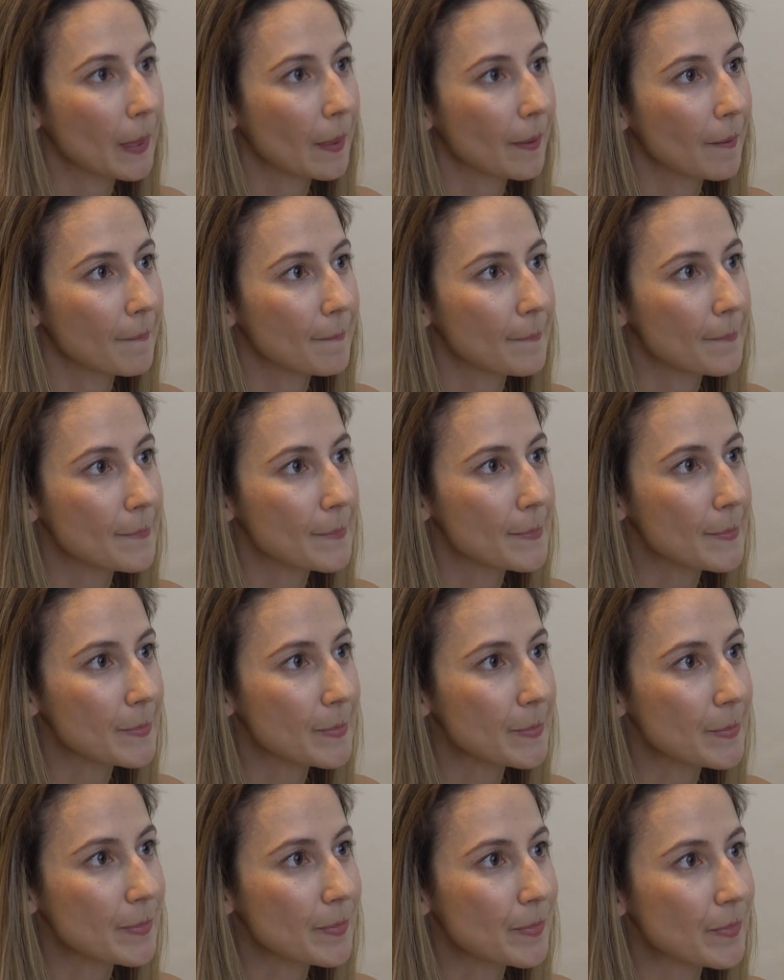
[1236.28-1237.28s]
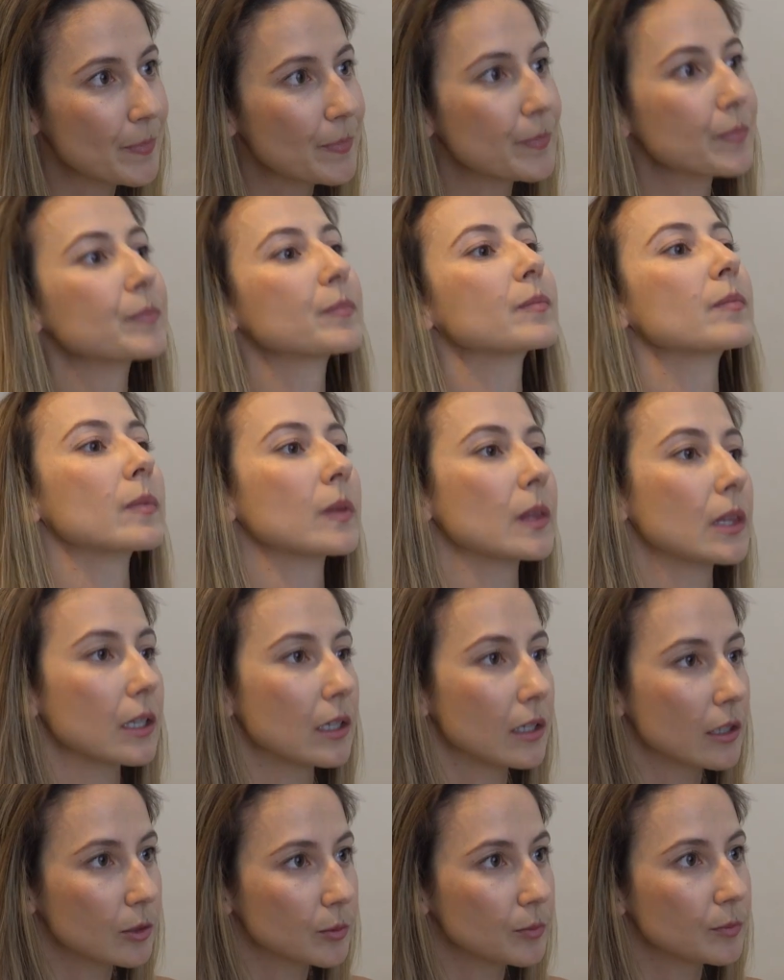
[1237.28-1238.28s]
actually can be a very powerful appetite
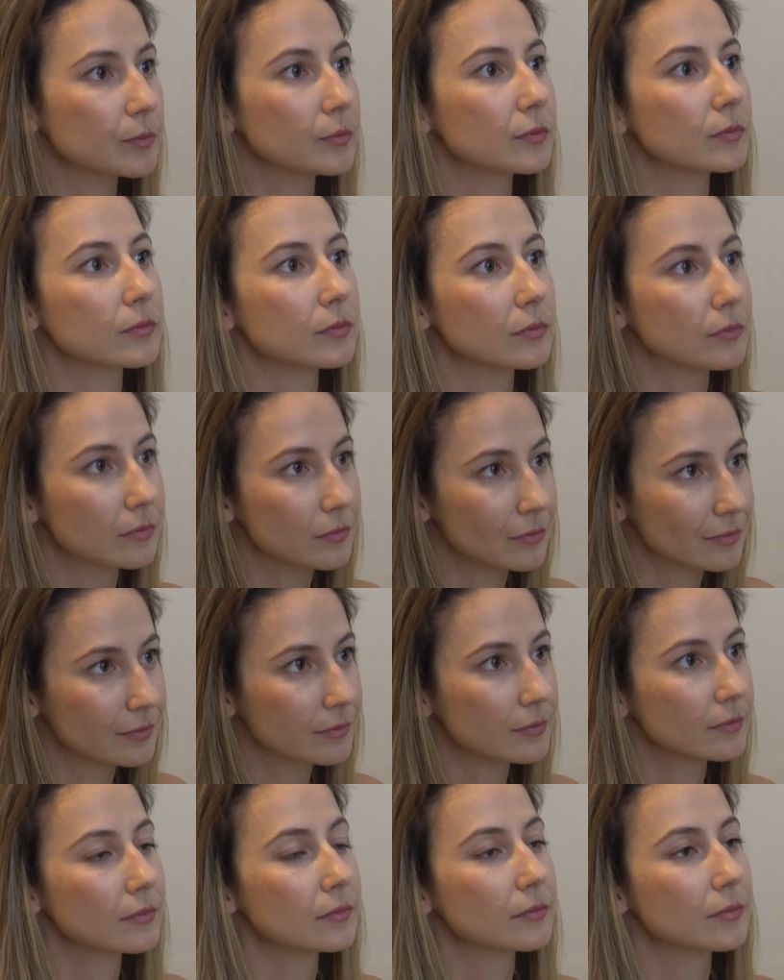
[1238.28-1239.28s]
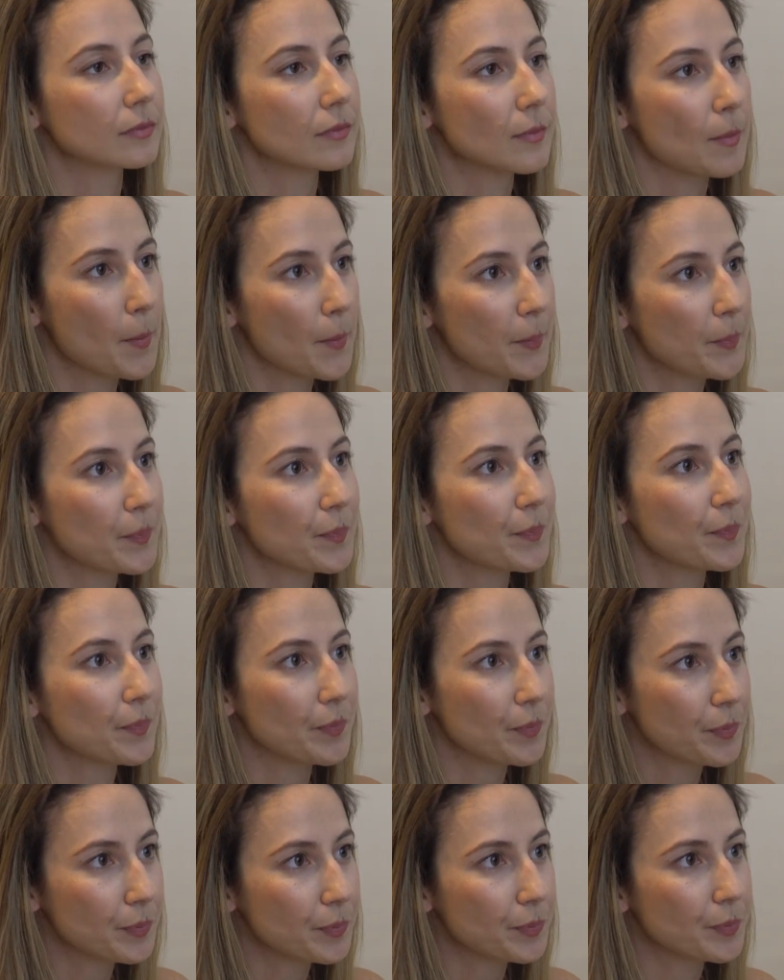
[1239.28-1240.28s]
stimulant. And then if you're eating the wrong
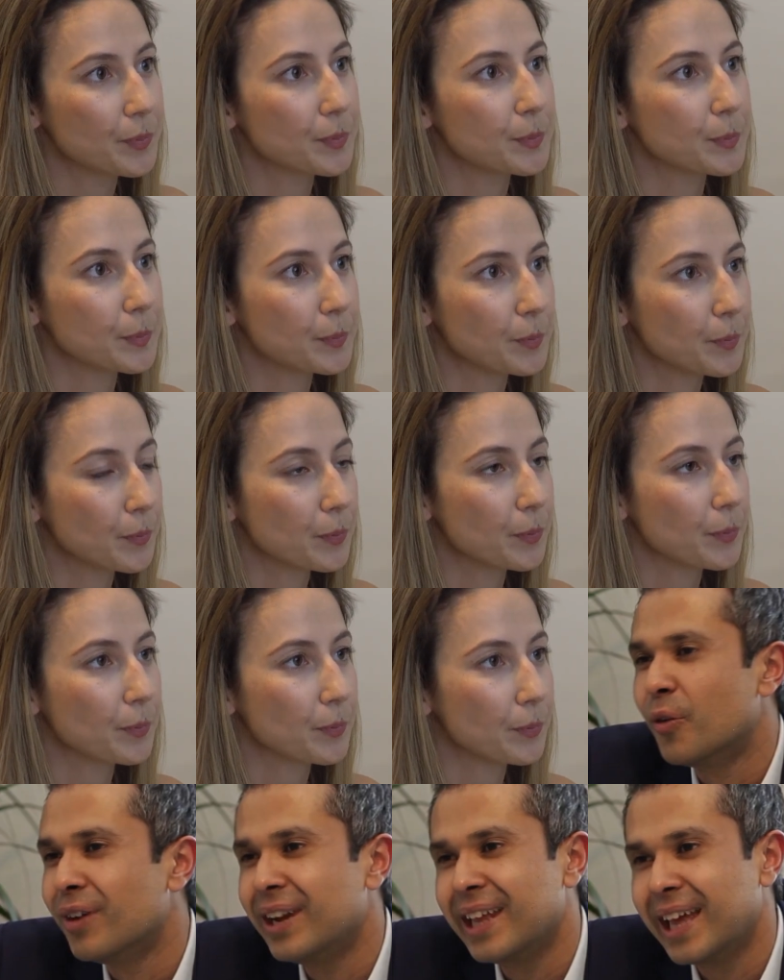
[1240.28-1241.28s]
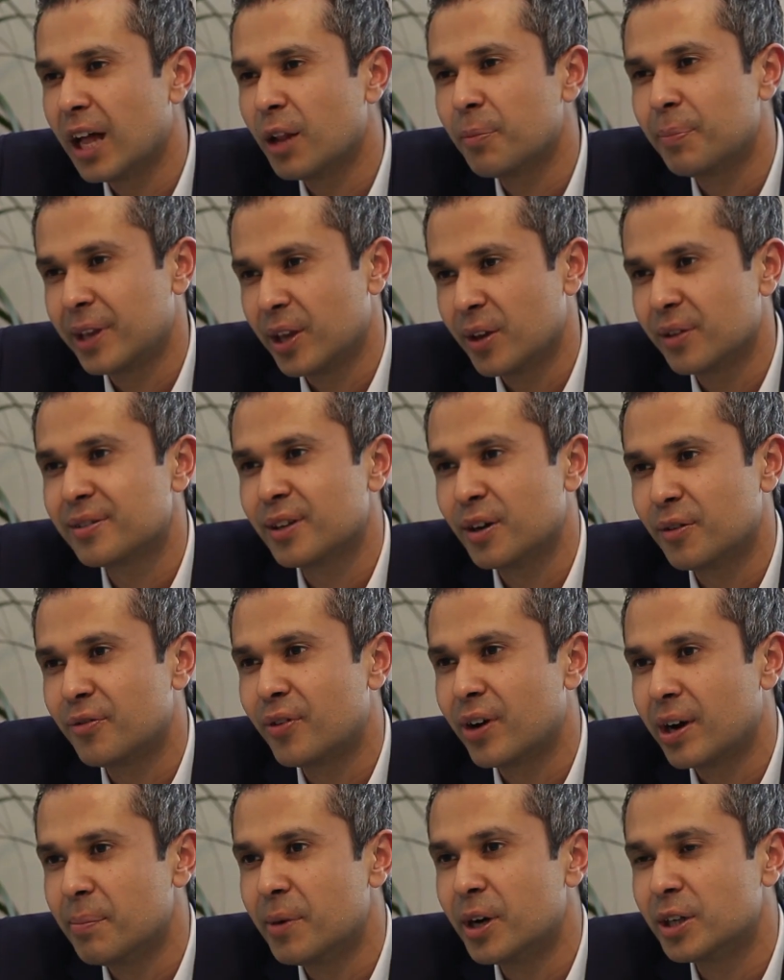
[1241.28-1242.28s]
foods, you're really helping yourself
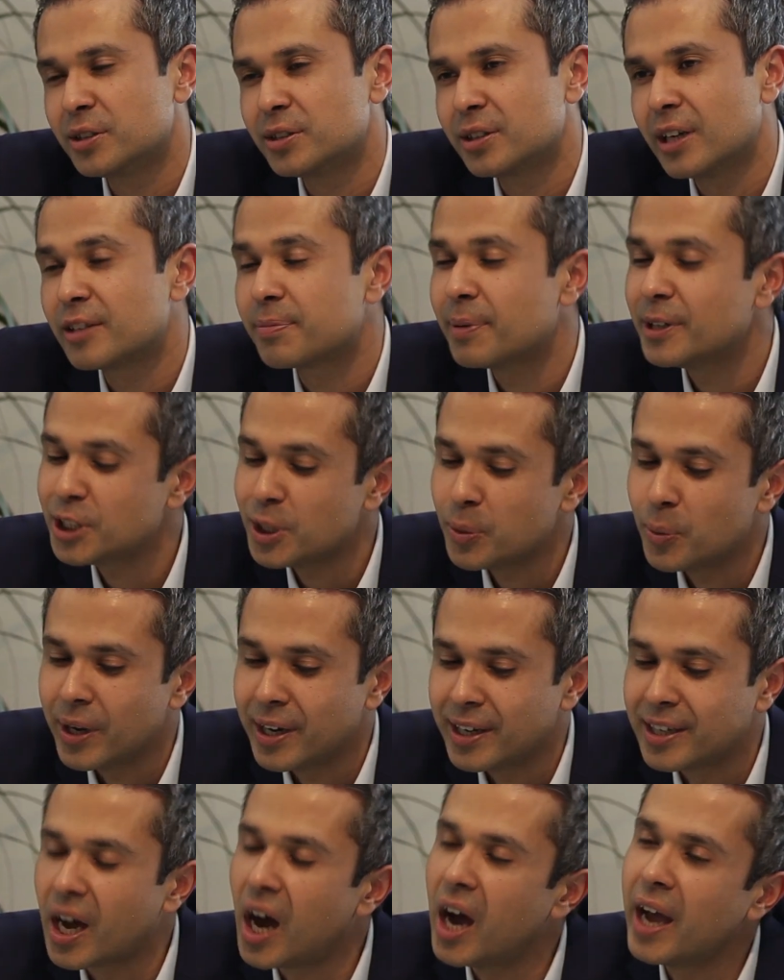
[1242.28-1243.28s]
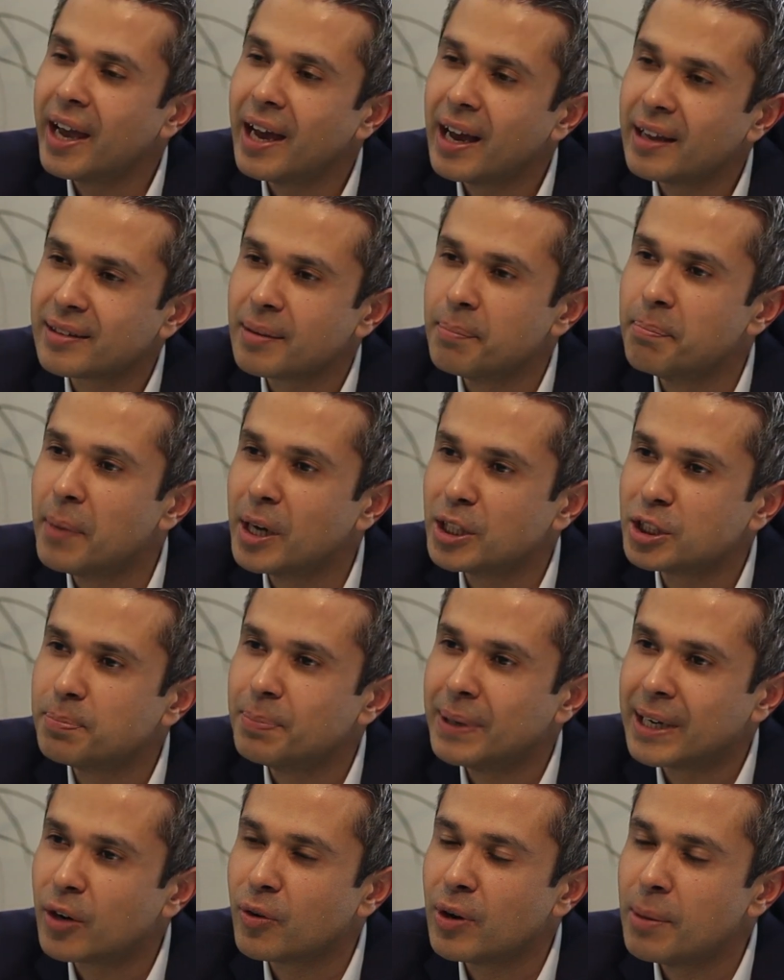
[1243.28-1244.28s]
very much. Especially when diet has a much
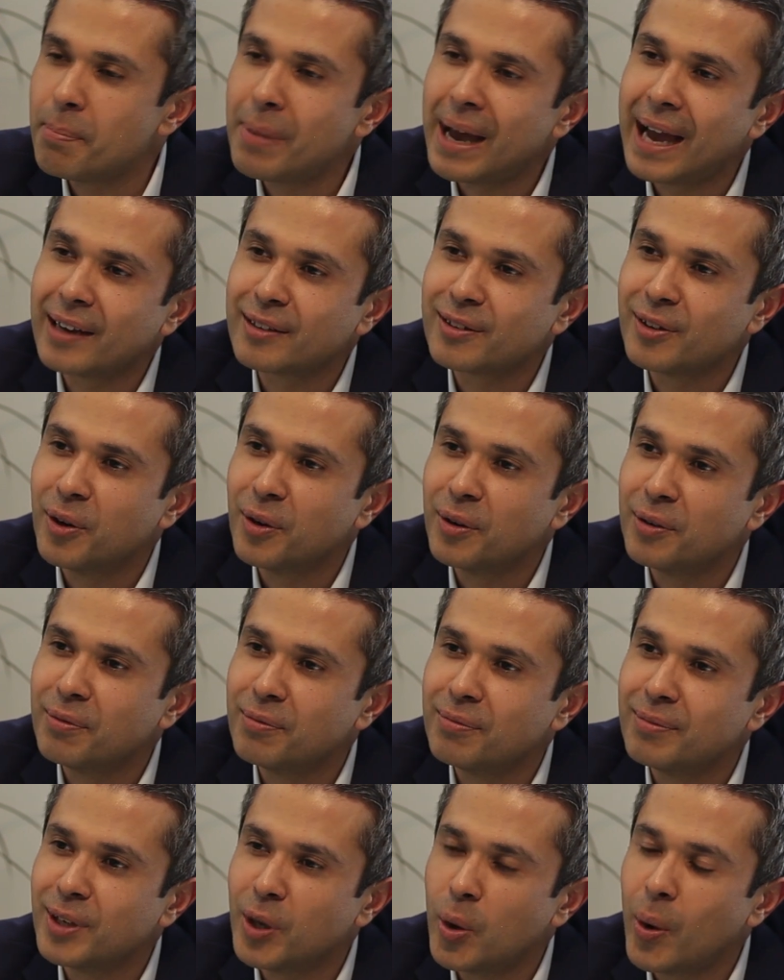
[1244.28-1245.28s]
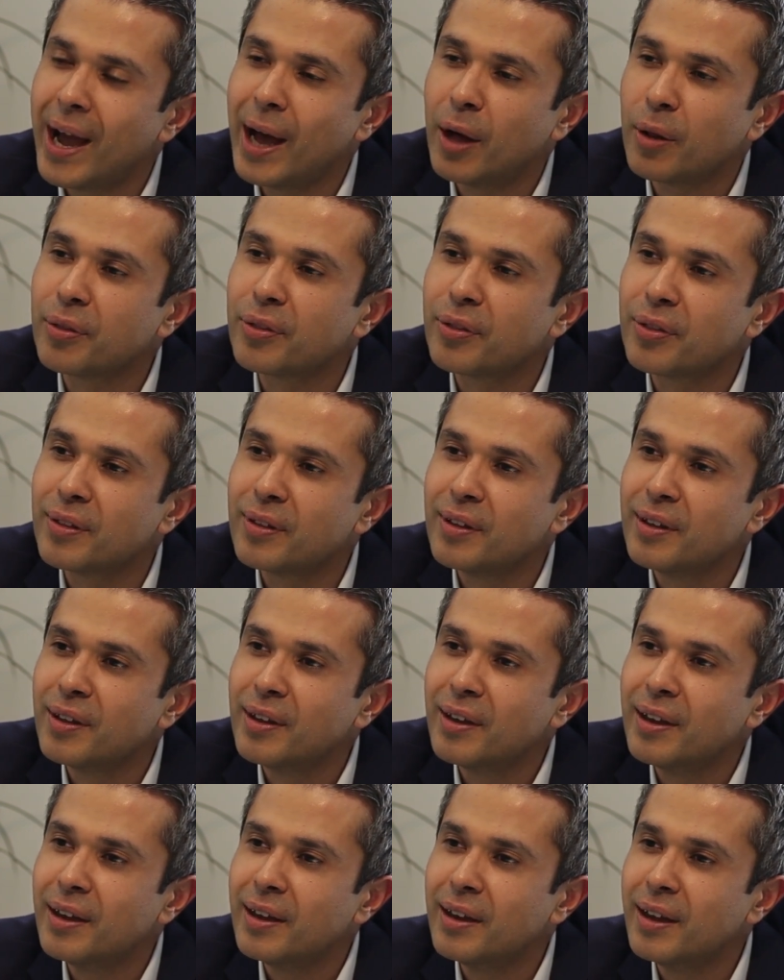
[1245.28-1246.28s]
bigger impact on your health.
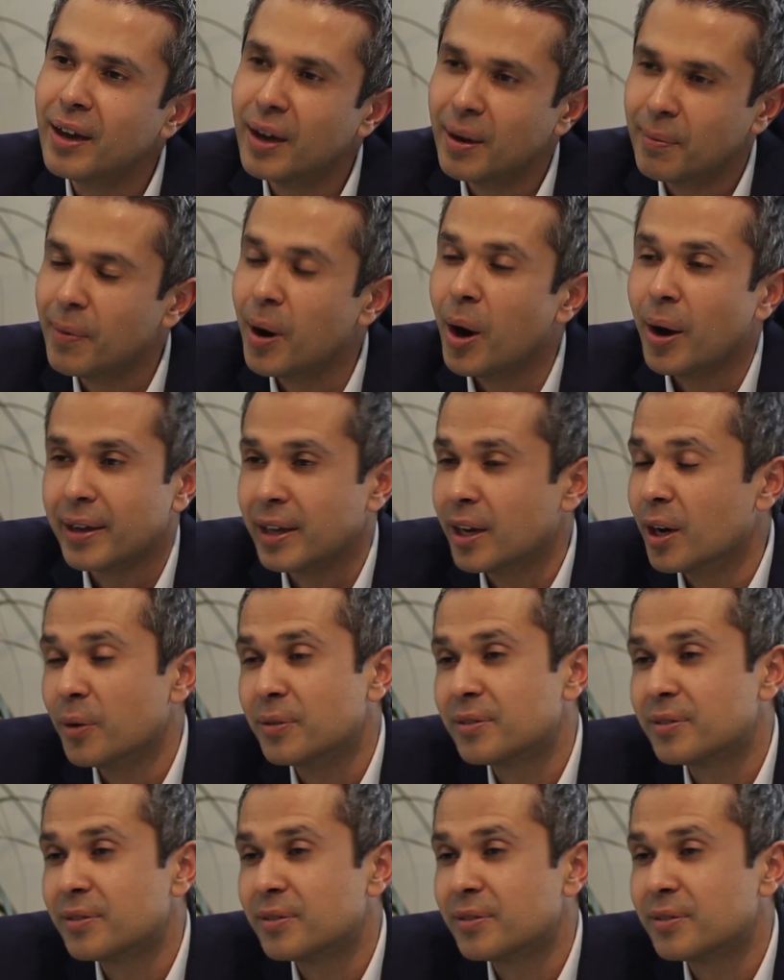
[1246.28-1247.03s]
You know,